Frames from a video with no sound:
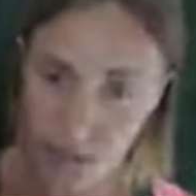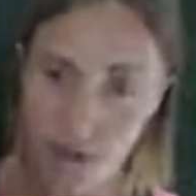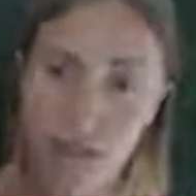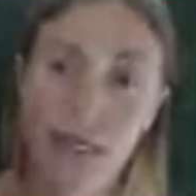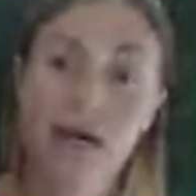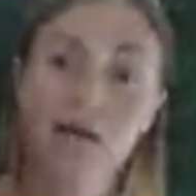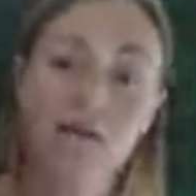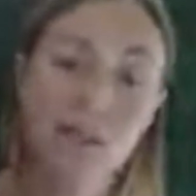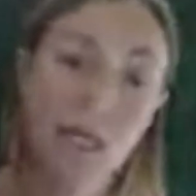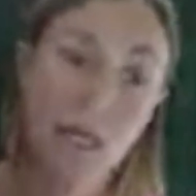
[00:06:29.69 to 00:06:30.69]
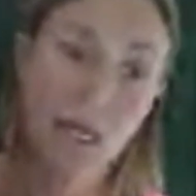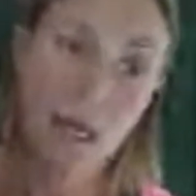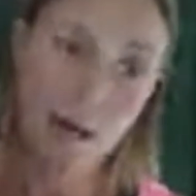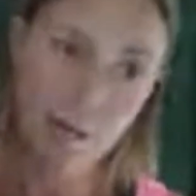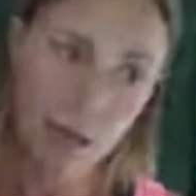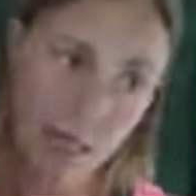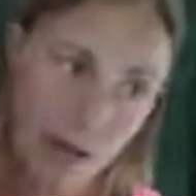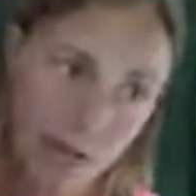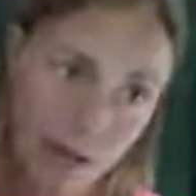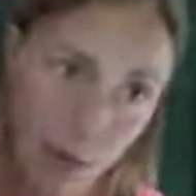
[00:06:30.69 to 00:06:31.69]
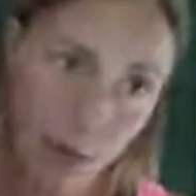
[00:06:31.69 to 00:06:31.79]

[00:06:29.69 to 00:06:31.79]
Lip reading: and have the awareness of what's going on,